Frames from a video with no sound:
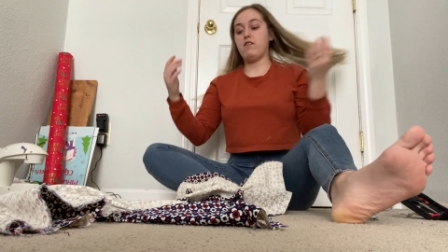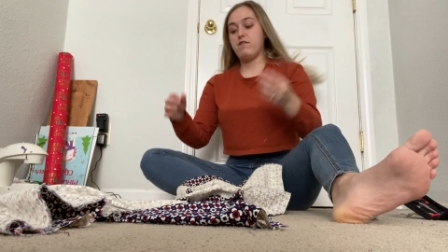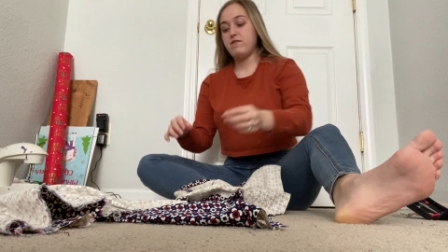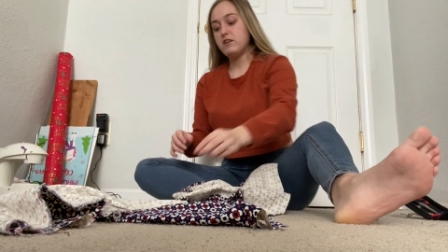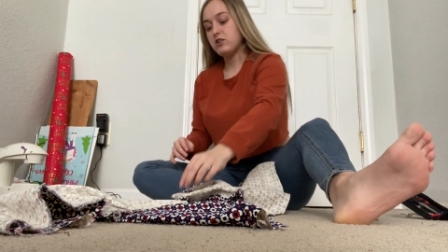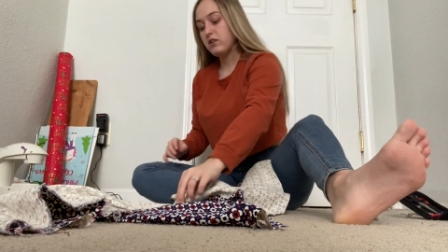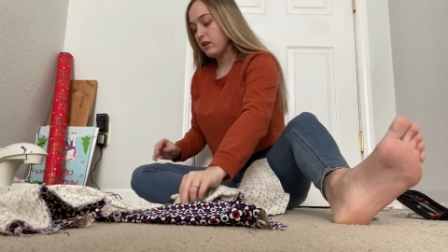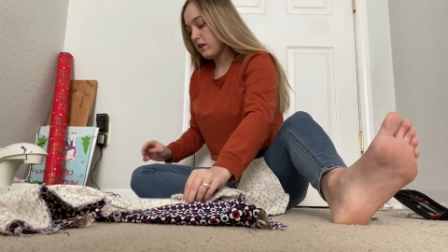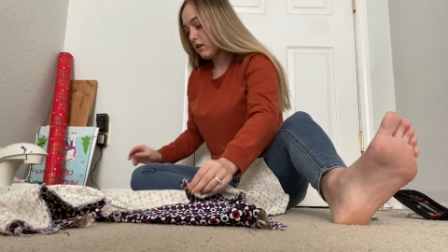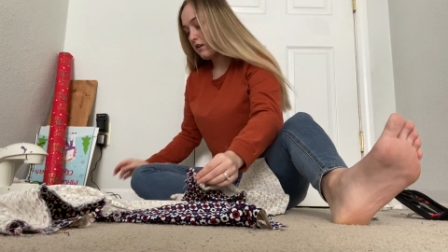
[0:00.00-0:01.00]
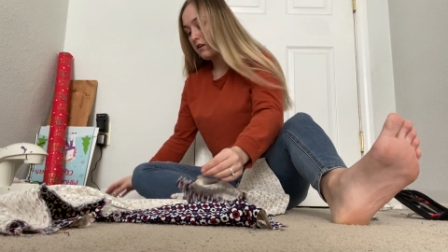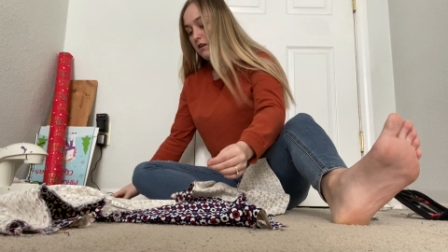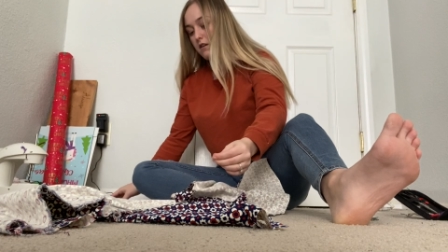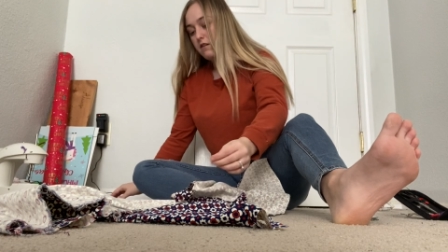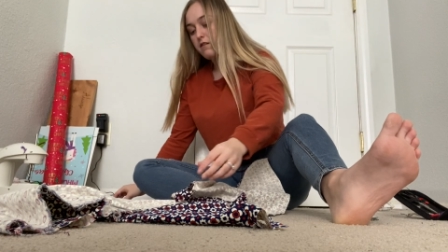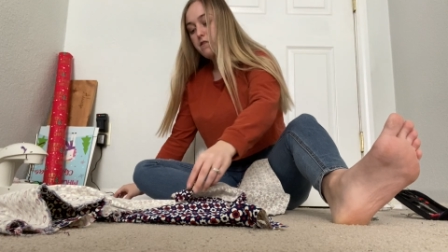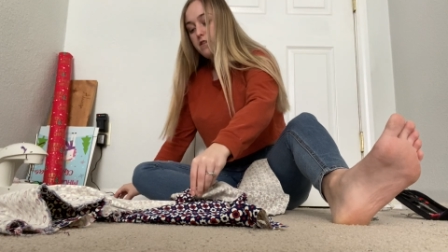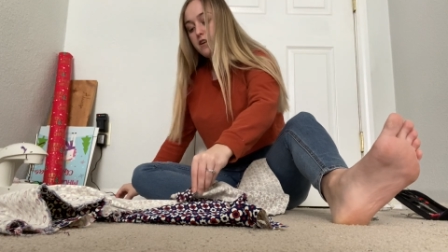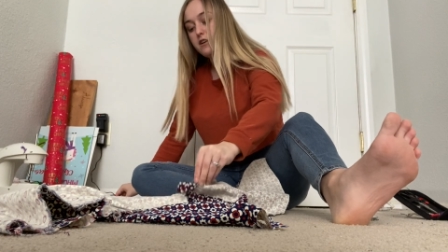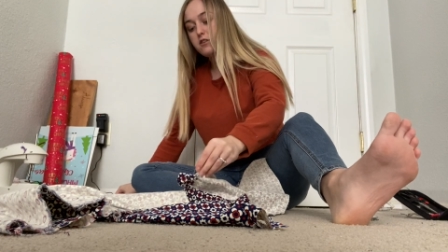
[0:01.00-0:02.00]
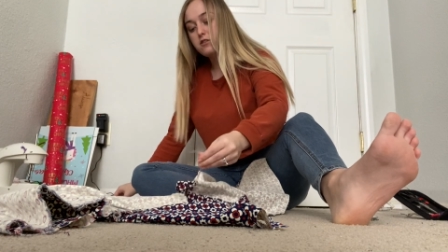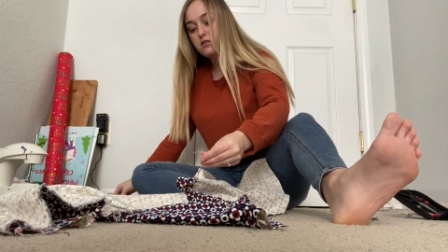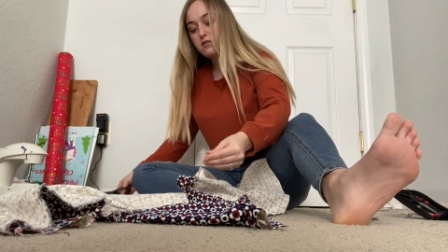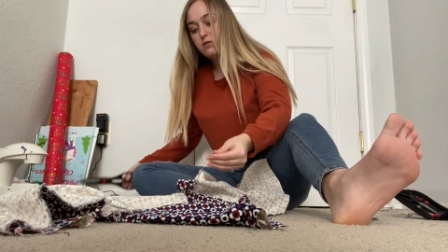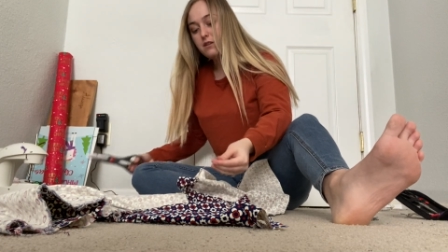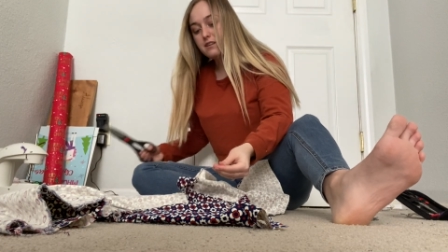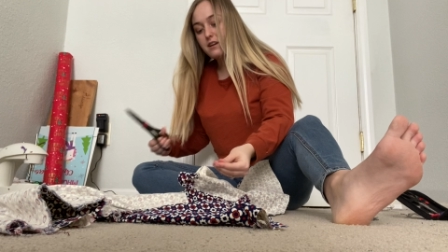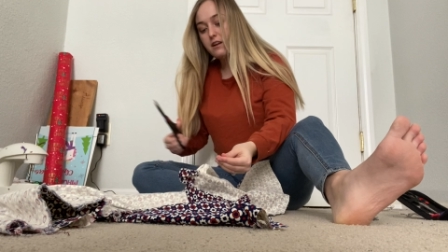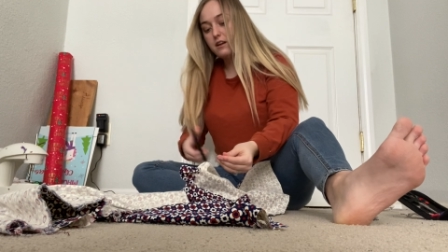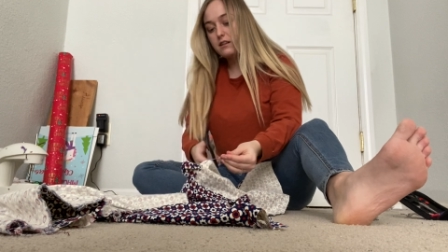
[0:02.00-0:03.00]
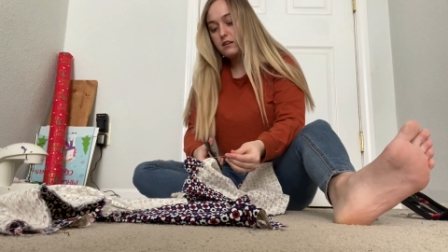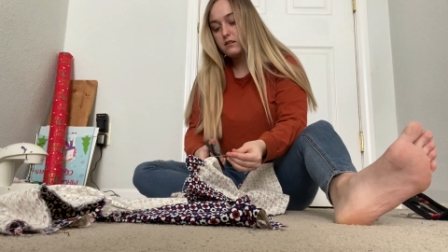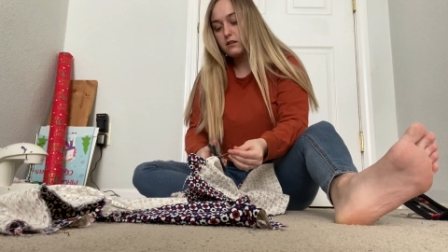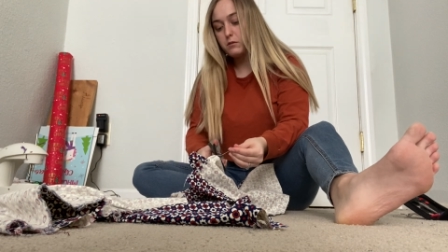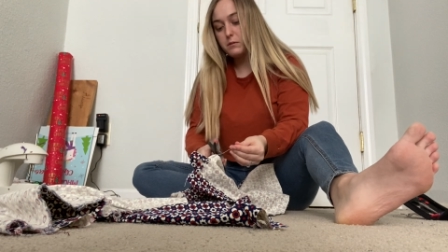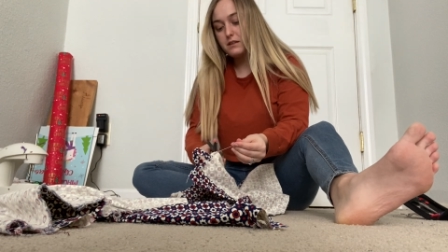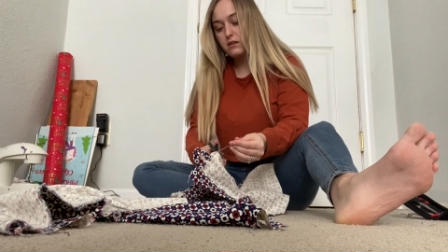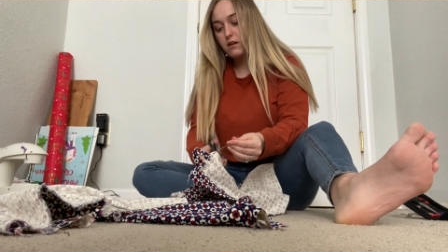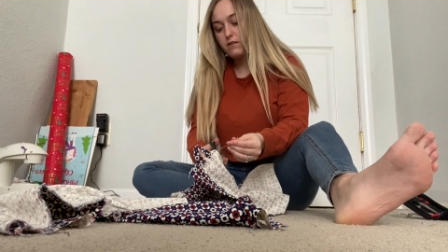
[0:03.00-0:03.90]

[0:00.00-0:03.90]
officially finished as soon as I cut this little piece off.